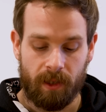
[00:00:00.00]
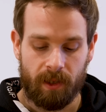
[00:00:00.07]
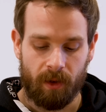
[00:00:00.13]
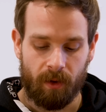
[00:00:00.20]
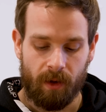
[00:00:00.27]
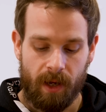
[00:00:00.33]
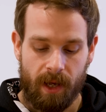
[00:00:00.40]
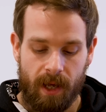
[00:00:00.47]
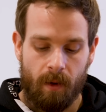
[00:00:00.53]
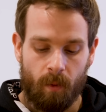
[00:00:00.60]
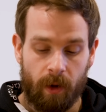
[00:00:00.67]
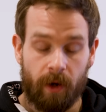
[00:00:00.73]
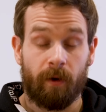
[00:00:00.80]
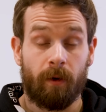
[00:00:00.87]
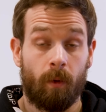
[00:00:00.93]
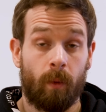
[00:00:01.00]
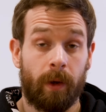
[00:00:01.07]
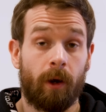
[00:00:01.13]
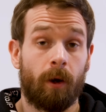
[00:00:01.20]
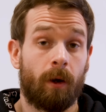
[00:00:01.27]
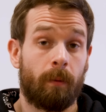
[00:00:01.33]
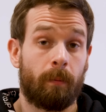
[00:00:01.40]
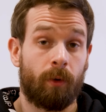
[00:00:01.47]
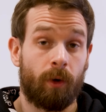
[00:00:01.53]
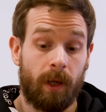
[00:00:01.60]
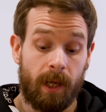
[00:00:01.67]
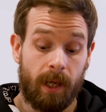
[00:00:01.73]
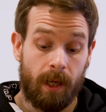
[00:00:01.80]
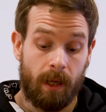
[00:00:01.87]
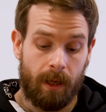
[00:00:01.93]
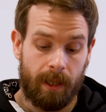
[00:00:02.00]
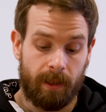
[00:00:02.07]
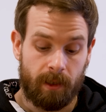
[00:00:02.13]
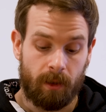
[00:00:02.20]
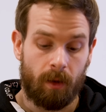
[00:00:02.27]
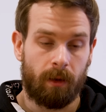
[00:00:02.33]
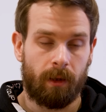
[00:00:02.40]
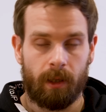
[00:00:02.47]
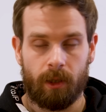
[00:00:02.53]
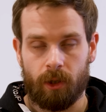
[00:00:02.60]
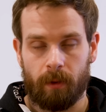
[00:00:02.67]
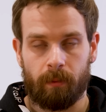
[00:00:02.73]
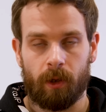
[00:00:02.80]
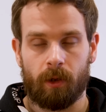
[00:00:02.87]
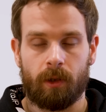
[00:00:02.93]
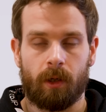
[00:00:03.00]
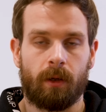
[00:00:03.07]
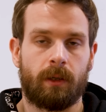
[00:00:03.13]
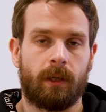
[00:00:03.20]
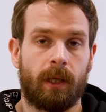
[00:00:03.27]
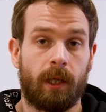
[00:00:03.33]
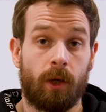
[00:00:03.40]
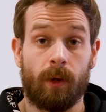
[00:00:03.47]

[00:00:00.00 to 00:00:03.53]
So we're pre-installing the jumpers onto the